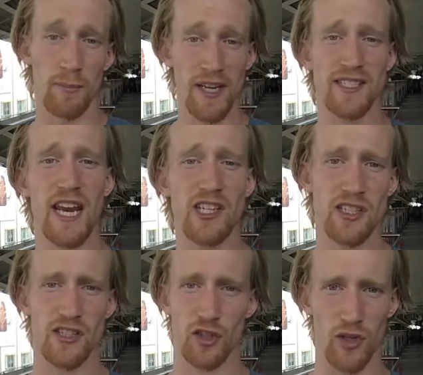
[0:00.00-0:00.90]
and
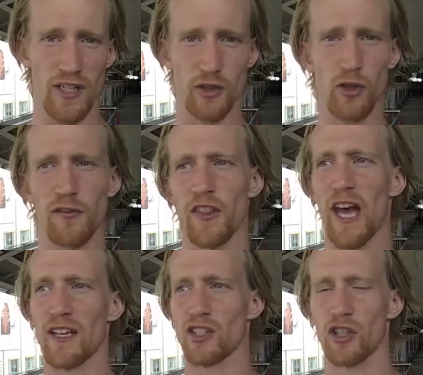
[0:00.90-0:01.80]
meditation is a great tool for that,